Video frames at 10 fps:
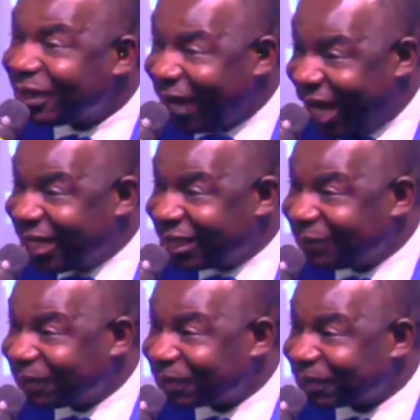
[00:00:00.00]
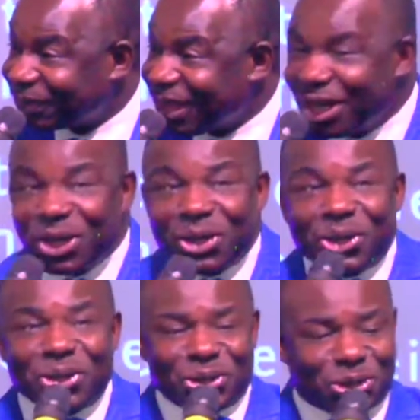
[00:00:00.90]
right?
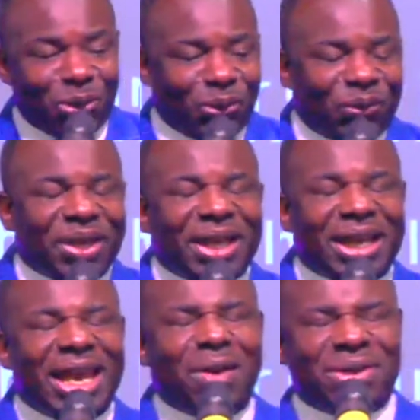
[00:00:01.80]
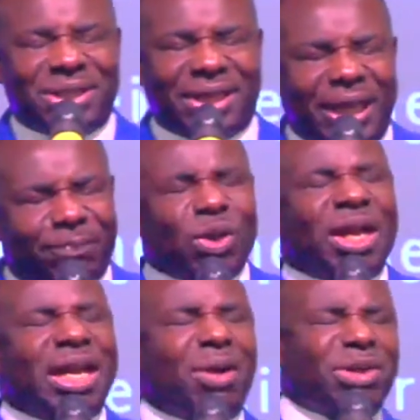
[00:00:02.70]
So here is the thing.
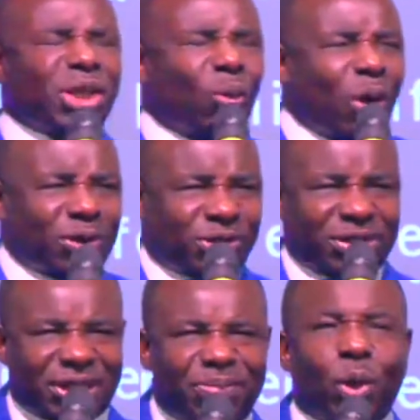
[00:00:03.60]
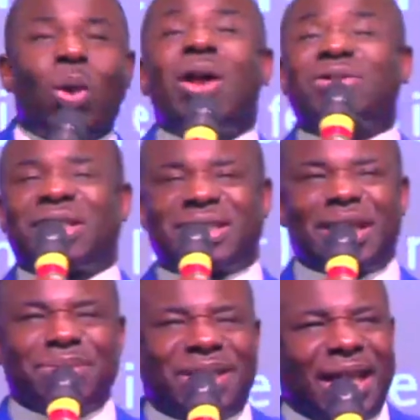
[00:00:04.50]
Here is the world system. The world
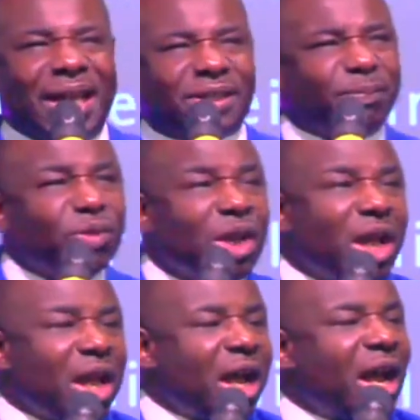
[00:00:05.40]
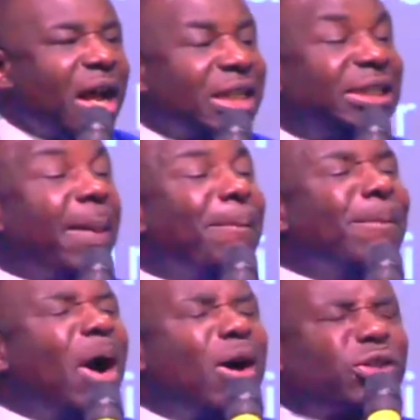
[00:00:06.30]
system says the
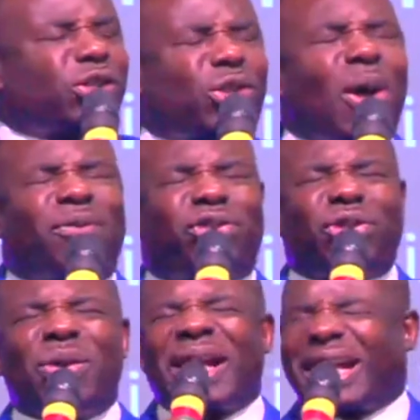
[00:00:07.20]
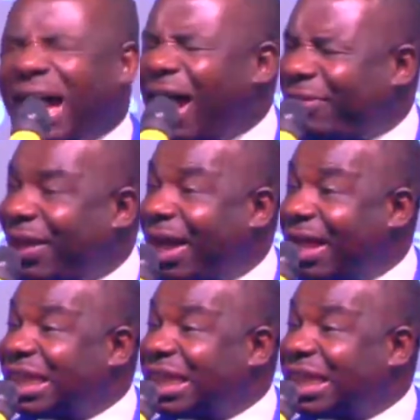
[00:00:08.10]
more stuffs you gather,